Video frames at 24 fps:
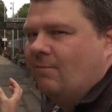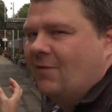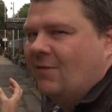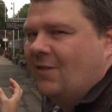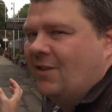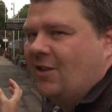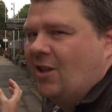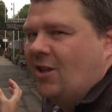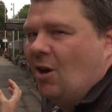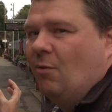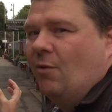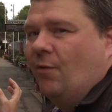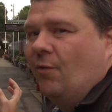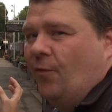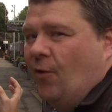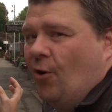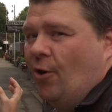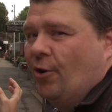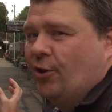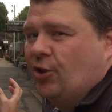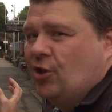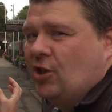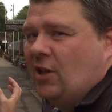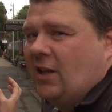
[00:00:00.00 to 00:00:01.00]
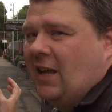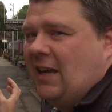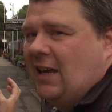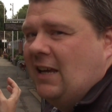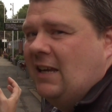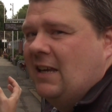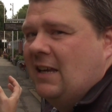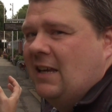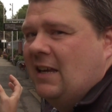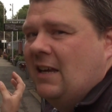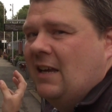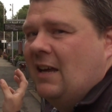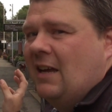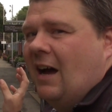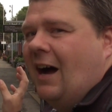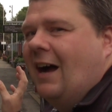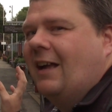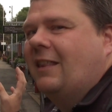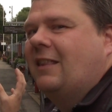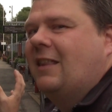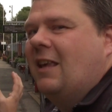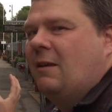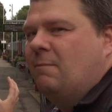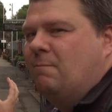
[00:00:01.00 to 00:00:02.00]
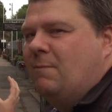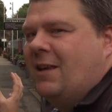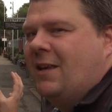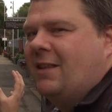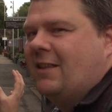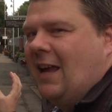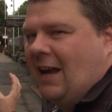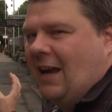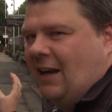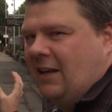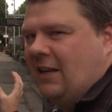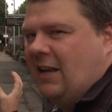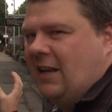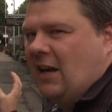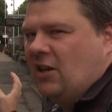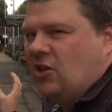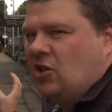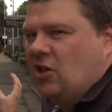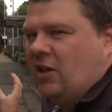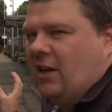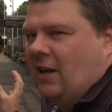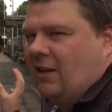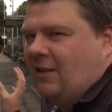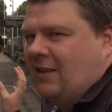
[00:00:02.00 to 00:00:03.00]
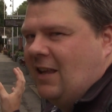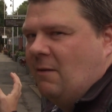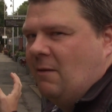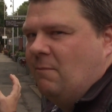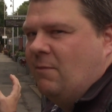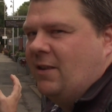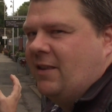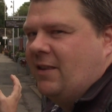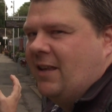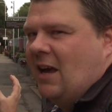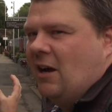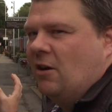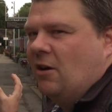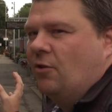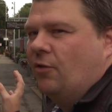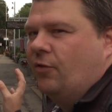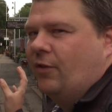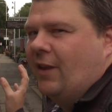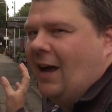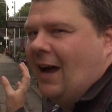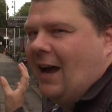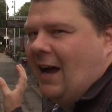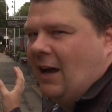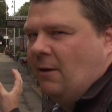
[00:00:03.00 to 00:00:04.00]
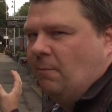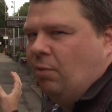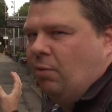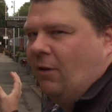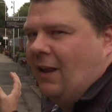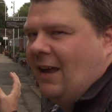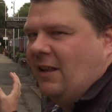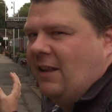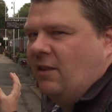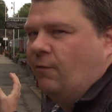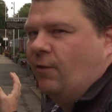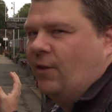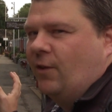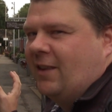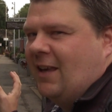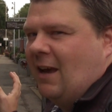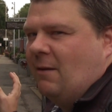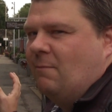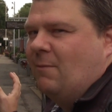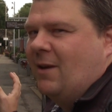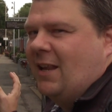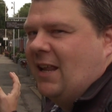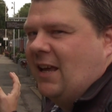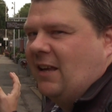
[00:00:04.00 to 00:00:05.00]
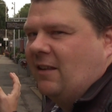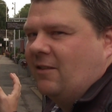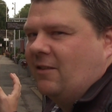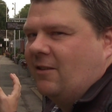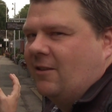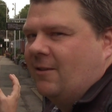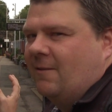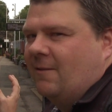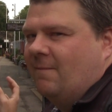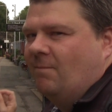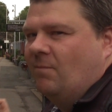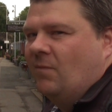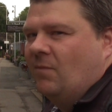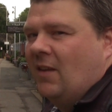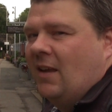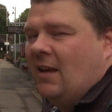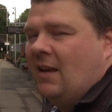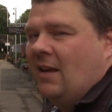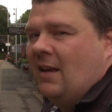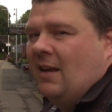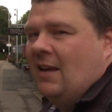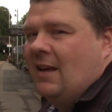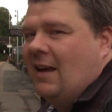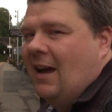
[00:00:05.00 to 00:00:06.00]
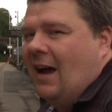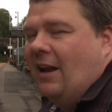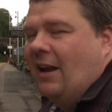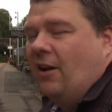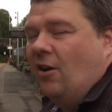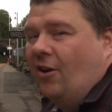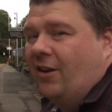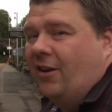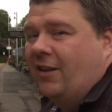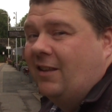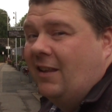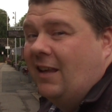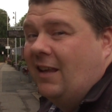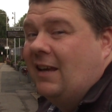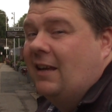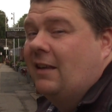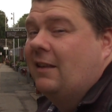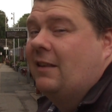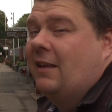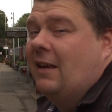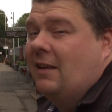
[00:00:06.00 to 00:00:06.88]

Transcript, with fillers: So unfortunately I did miss that connection at Denby Dale that I had planned for 10 minutes and honestly it